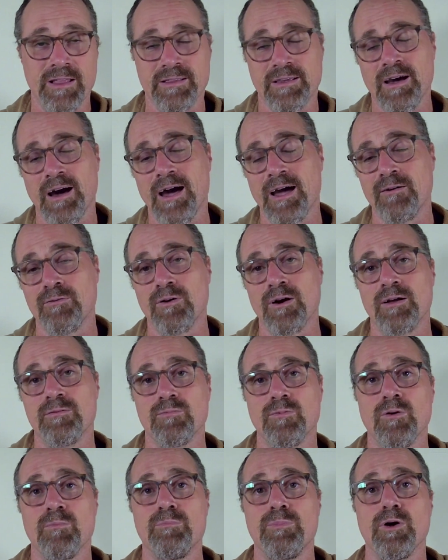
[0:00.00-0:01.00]
and
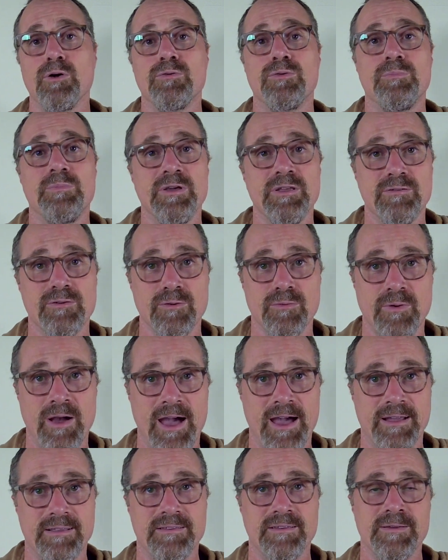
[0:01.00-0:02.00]
Chiron will both be
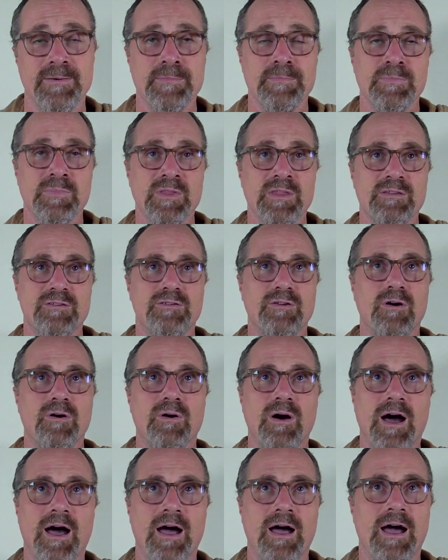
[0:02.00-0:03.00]
direct.
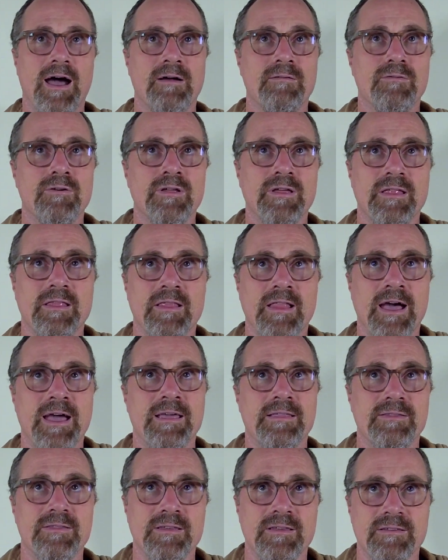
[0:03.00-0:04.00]
So I really
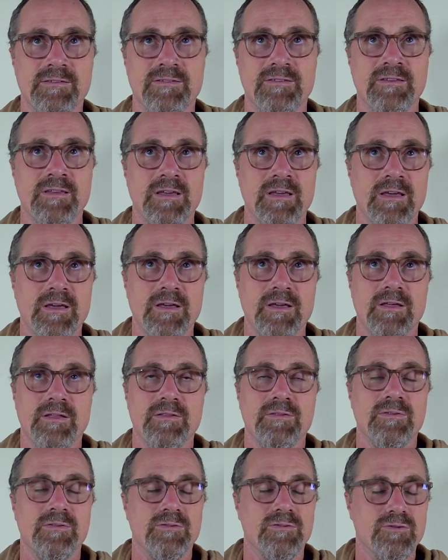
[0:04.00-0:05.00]
like these
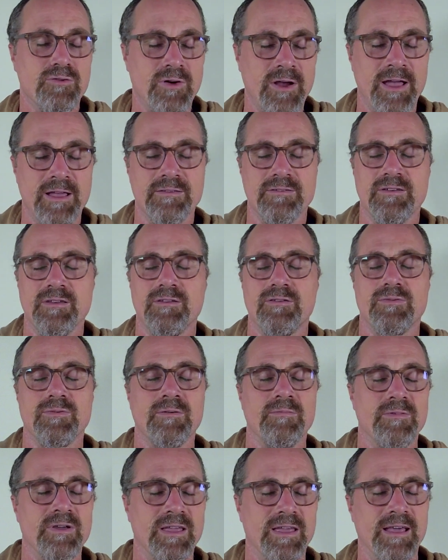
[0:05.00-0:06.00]
transits
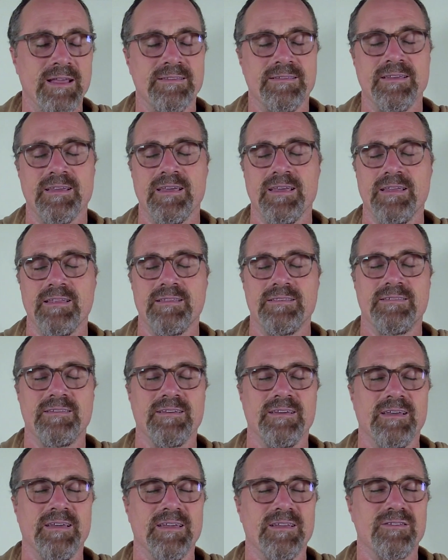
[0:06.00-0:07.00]
when we get
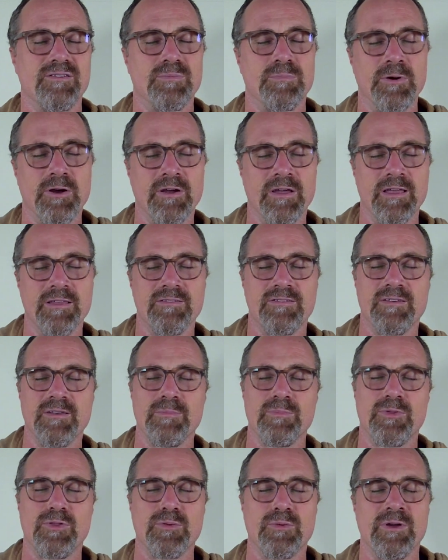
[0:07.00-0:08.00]
to experience
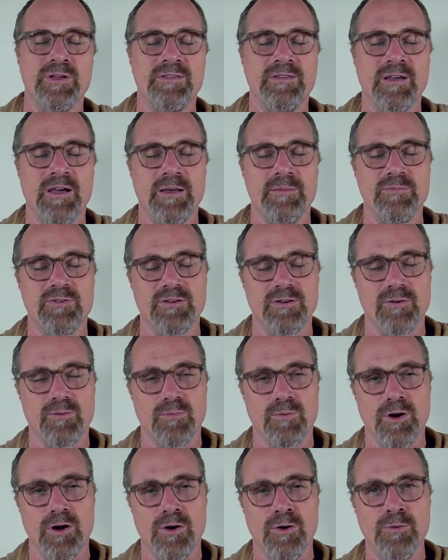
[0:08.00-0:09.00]
him 3 times in a
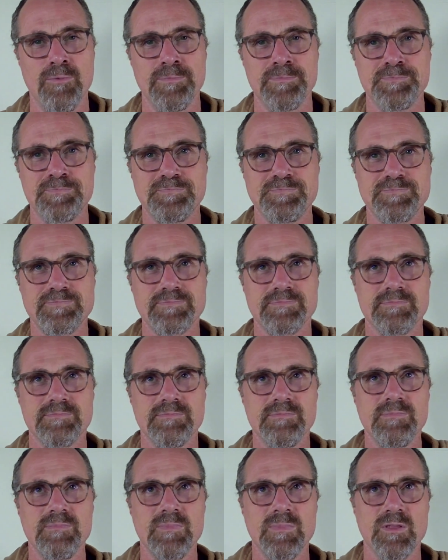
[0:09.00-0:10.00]
row
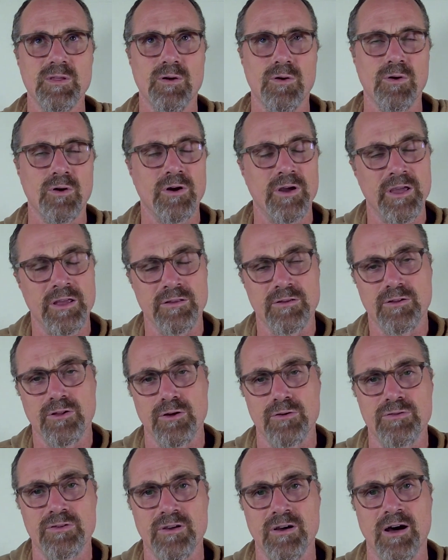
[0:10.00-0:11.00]
or in
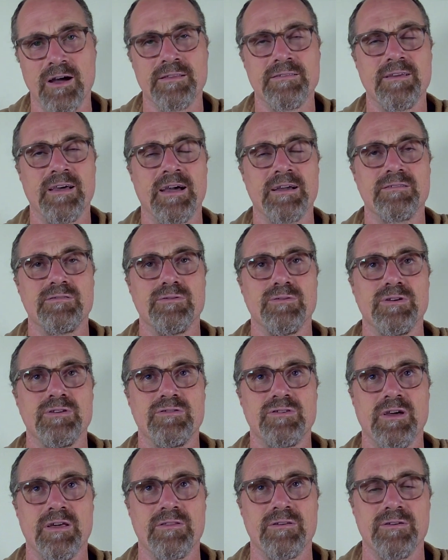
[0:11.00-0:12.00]
close contact to
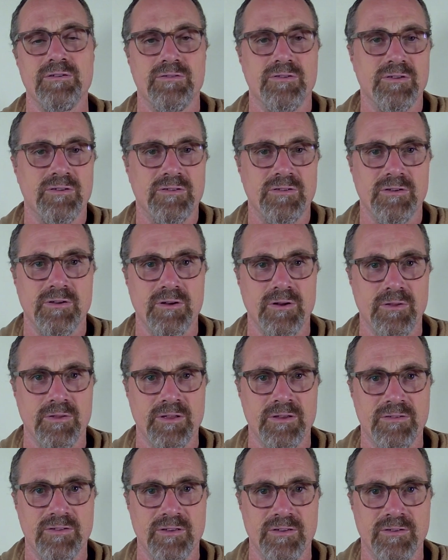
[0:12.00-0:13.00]
each other. Just,
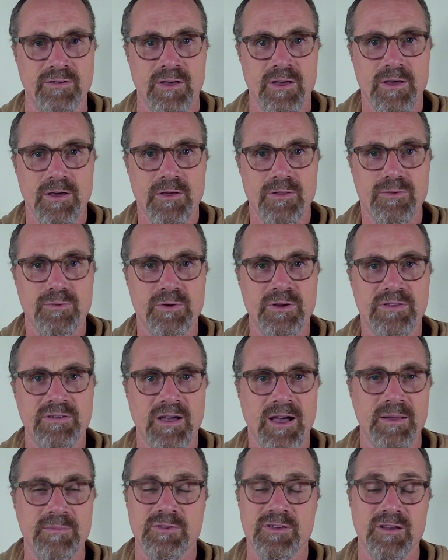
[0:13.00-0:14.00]
this is 3
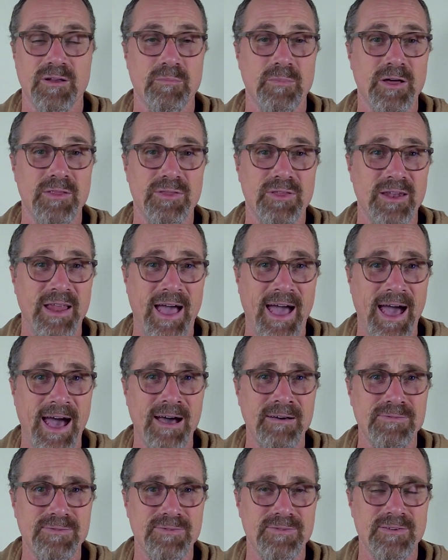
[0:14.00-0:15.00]
times in a month and a
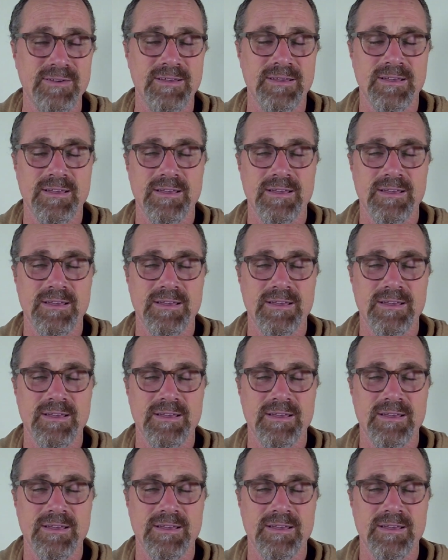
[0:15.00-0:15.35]
half.